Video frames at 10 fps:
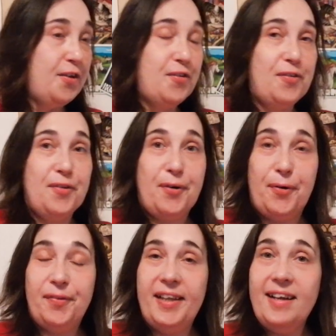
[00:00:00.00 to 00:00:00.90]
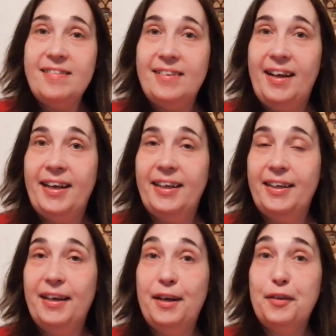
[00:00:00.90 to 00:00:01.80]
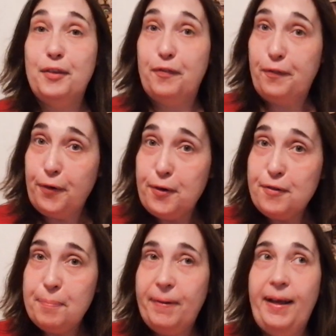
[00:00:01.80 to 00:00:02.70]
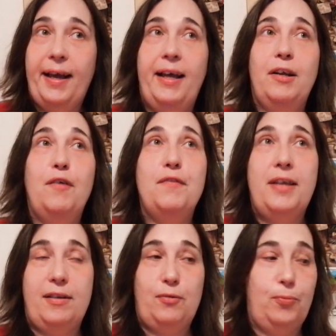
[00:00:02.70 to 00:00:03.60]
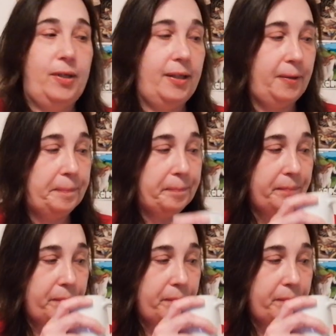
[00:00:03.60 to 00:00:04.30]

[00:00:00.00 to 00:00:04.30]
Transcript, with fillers: So that's like the first plan of next week.